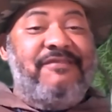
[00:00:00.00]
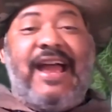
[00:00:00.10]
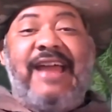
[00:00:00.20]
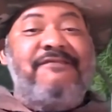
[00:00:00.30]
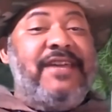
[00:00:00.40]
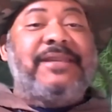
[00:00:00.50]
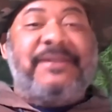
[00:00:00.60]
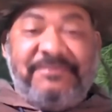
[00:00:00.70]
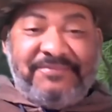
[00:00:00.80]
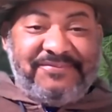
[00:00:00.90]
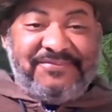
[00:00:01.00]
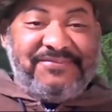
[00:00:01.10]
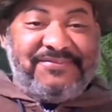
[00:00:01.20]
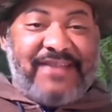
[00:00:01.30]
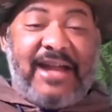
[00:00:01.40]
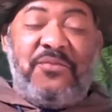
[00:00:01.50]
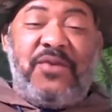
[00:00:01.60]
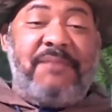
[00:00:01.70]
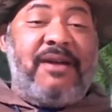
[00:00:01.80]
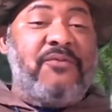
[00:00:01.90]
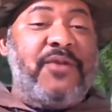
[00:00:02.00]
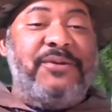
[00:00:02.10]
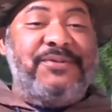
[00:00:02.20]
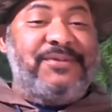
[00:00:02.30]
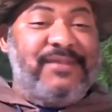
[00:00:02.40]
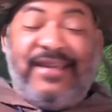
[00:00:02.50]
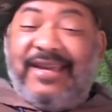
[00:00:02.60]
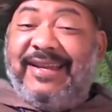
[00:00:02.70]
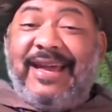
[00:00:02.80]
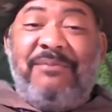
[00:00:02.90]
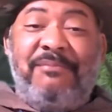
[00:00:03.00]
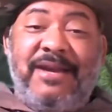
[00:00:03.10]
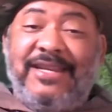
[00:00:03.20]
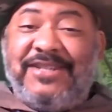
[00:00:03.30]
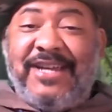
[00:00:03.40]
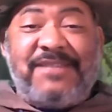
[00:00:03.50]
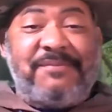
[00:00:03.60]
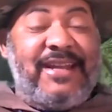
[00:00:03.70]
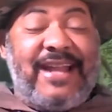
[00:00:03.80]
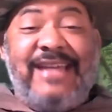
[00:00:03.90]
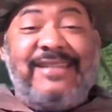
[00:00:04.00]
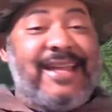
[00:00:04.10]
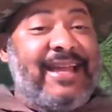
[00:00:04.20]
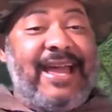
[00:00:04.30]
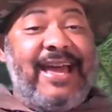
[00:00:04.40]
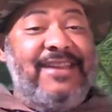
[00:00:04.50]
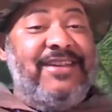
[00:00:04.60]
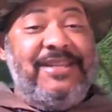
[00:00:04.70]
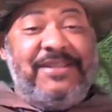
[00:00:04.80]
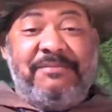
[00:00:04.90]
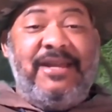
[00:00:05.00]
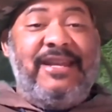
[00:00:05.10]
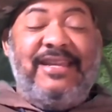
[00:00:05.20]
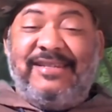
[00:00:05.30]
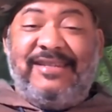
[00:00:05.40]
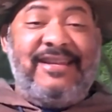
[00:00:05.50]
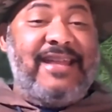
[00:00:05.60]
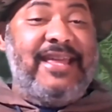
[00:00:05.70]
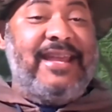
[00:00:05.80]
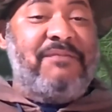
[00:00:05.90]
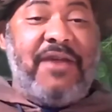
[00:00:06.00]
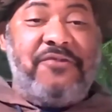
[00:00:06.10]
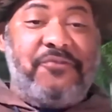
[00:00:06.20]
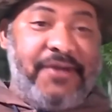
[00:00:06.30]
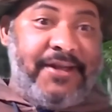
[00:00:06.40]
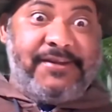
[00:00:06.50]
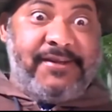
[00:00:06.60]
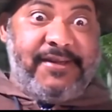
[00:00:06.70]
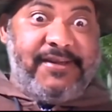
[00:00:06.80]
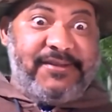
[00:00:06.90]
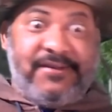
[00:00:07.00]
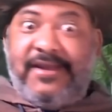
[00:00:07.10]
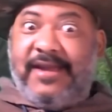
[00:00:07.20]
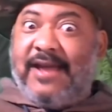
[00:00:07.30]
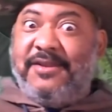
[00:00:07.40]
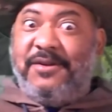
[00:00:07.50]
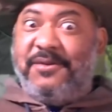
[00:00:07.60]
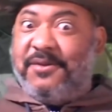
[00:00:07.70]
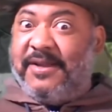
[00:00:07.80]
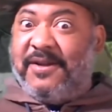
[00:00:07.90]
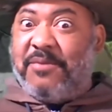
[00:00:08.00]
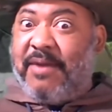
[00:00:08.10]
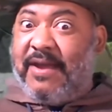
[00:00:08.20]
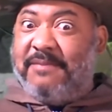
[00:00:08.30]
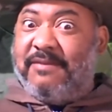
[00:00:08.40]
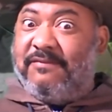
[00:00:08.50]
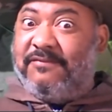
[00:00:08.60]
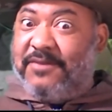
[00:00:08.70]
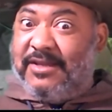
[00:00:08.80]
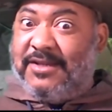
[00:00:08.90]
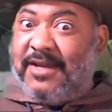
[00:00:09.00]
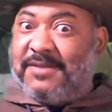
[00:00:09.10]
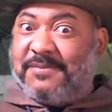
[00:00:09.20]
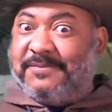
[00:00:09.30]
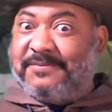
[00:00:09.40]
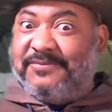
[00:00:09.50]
I evicted them out of one of my rentals and got a money judgment. And I was like, how do you get your money? Because they didn't pay rent. So how are you gonna know they're gonna pay for the judgment?